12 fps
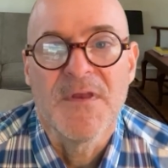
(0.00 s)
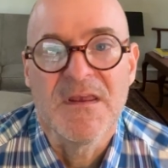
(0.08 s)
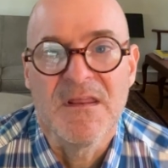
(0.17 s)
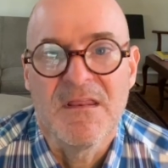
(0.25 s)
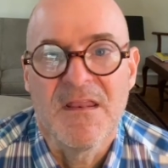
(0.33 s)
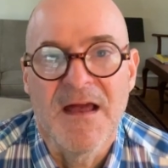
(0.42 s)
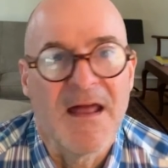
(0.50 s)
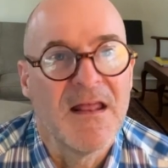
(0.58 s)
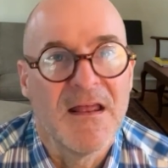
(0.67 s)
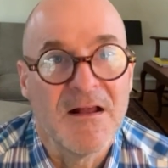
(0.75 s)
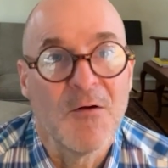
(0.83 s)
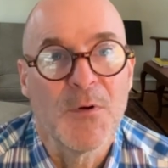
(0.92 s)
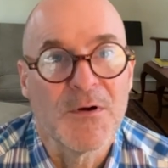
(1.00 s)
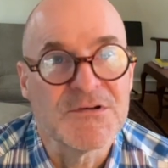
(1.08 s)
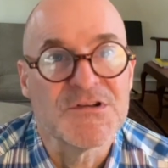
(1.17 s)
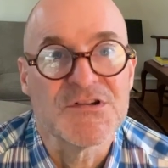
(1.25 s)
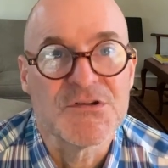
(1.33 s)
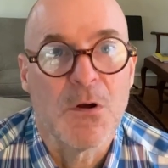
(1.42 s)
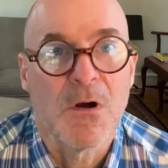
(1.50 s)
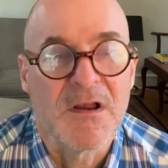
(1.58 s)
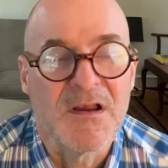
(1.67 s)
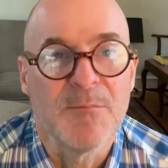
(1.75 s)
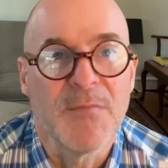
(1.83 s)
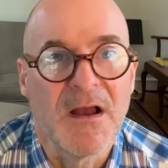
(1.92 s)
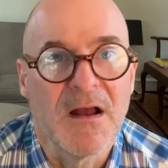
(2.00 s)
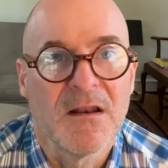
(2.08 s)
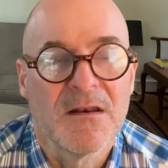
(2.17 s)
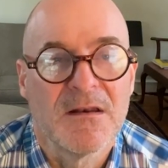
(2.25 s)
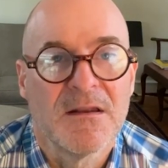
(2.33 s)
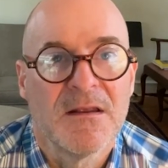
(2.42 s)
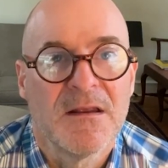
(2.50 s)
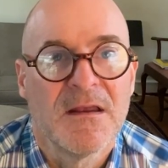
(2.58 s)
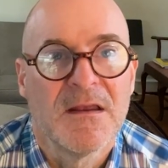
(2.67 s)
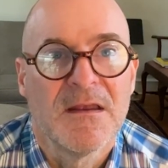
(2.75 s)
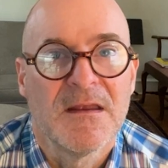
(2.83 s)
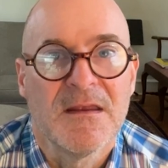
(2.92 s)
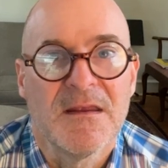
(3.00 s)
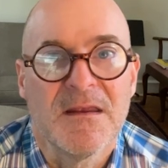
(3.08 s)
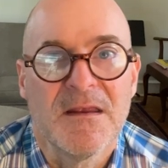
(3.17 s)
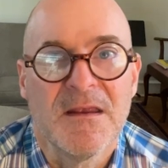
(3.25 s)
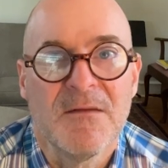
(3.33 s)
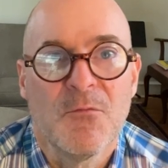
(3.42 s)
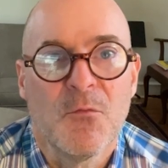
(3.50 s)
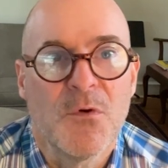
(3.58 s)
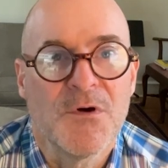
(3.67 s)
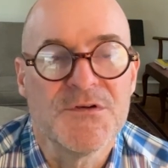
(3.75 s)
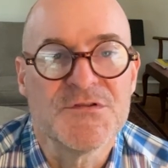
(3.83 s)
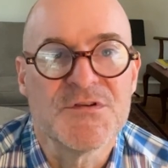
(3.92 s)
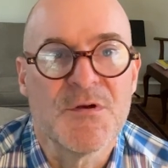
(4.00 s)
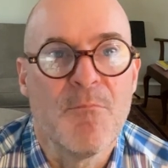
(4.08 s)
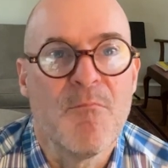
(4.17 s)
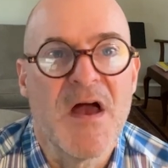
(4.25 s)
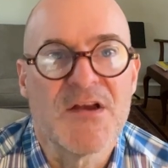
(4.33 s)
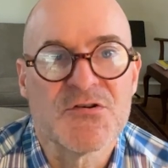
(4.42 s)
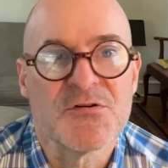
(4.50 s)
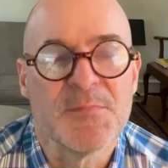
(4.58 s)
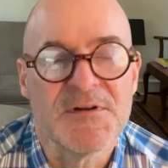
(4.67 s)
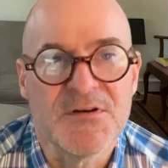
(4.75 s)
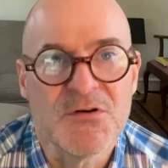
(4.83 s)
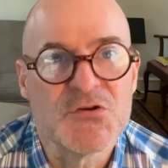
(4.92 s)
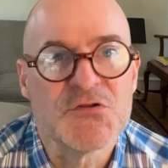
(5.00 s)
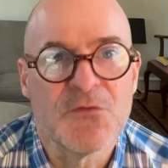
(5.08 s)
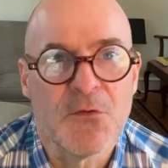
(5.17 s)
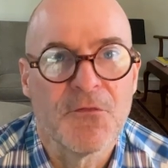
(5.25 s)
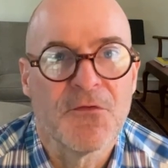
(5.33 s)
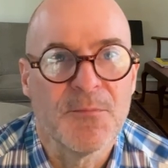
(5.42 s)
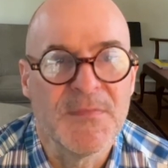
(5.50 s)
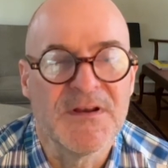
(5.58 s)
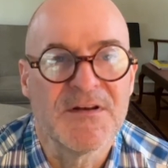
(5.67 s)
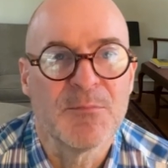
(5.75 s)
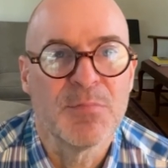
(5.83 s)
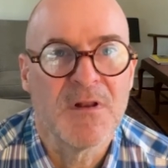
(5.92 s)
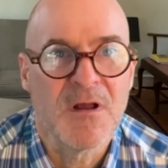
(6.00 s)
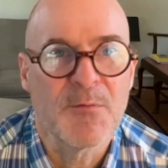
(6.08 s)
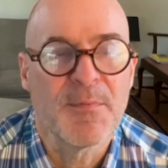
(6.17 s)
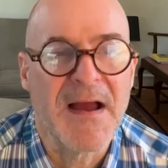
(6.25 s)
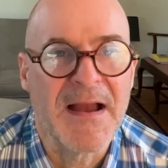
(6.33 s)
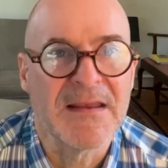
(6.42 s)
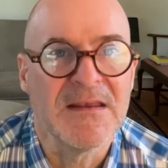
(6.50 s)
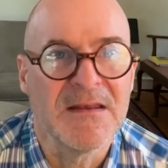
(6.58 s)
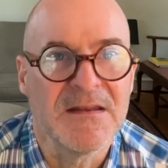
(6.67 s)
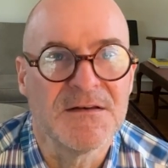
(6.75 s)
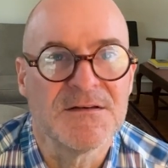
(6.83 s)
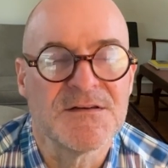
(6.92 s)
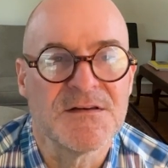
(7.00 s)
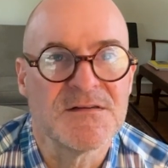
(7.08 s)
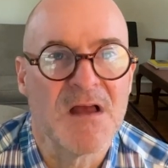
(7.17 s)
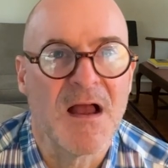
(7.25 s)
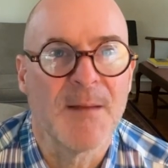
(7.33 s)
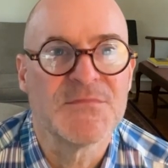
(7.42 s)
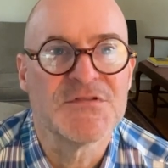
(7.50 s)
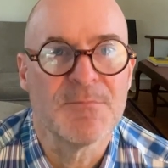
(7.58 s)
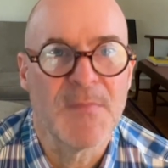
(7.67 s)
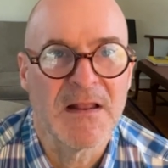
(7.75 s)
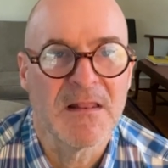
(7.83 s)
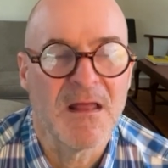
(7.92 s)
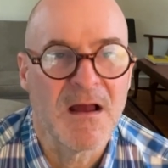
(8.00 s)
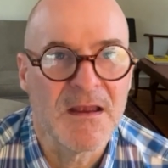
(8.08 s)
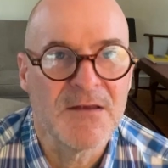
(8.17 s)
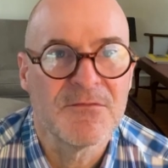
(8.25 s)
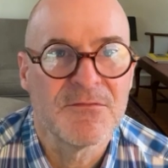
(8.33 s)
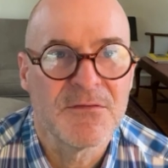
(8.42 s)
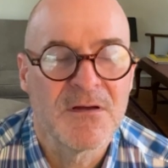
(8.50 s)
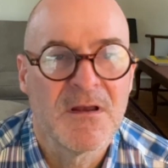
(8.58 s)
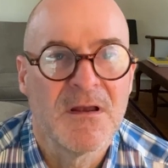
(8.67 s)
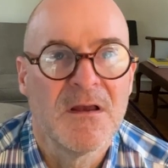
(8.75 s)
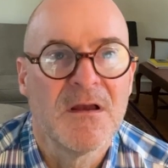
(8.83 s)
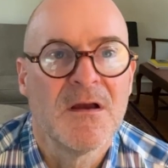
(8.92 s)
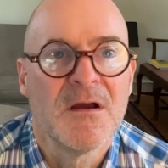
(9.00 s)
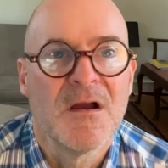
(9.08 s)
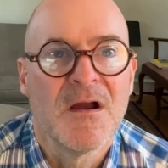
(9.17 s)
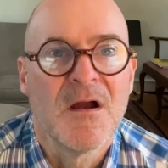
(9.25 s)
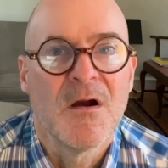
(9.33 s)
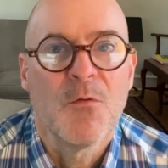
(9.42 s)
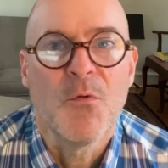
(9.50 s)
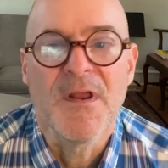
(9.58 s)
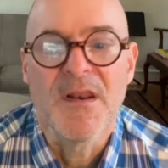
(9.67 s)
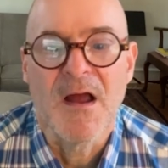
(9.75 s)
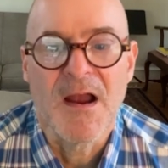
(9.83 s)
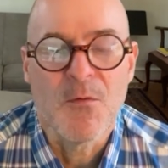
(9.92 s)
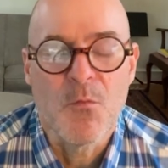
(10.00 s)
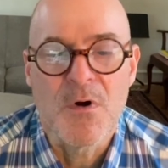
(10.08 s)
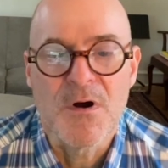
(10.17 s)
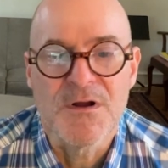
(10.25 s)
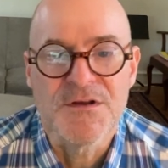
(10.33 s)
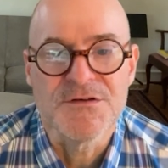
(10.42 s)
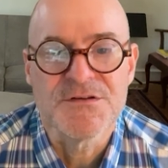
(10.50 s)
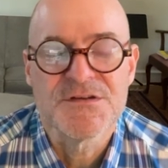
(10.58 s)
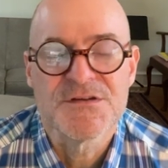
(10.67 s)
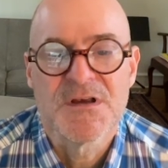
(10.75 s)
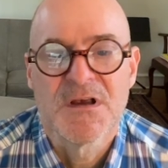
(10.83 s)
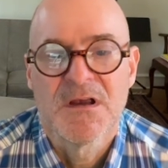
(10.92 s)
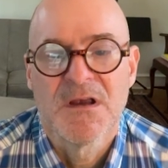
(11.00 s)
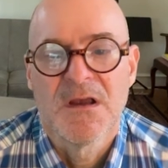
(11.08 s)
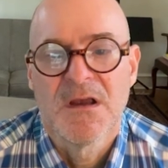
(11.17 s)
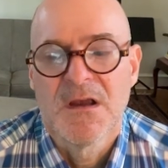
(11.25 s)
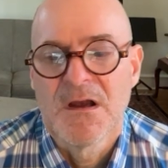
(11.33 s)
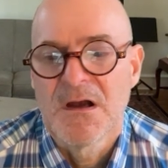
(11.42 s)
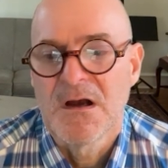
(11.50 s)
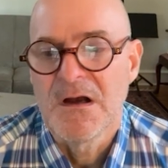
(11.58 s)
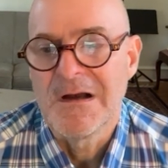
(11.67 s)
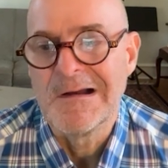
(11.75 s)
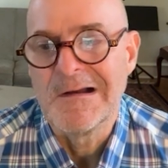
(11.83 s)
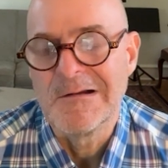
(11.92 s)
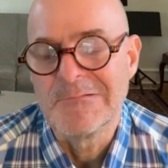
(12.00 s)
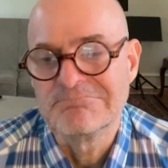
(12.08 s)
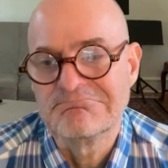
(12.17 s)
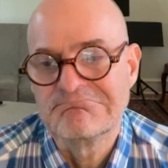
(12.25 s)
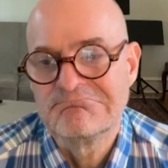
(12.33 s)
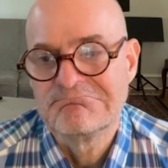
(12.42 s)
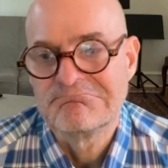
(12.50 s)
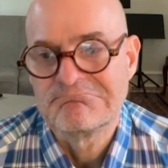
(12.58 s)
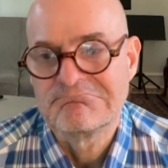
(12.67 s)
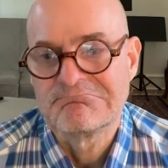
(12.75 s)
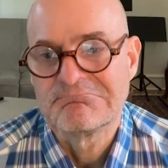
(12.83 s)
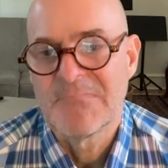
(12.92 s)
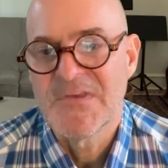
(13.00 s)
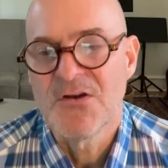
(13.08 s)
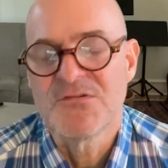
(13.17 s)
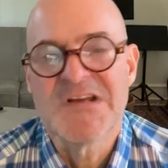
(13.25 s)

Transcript: in that hell we were just talking about, it was immeasurably useful for me to plug back into times of my life when I was, you know,